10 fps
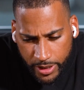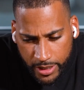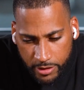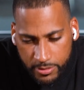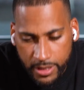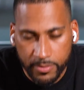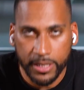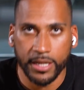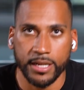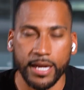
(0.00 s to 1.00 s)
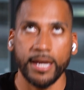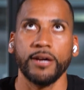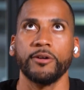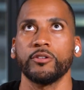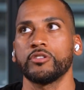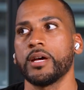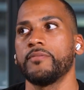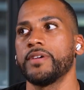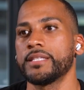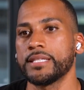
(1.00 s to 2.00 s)
Can you tell me kind of how
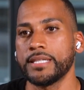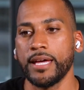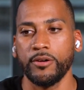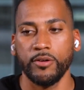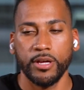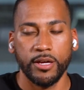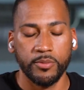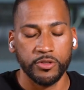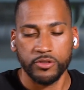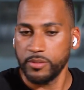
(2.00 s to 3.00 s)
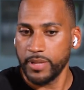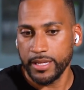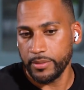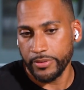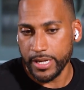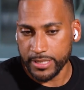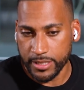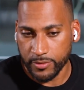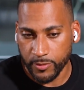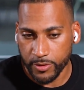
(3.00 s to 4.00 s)
Tribevest has helped streamline the
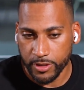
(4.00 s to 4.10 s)
process for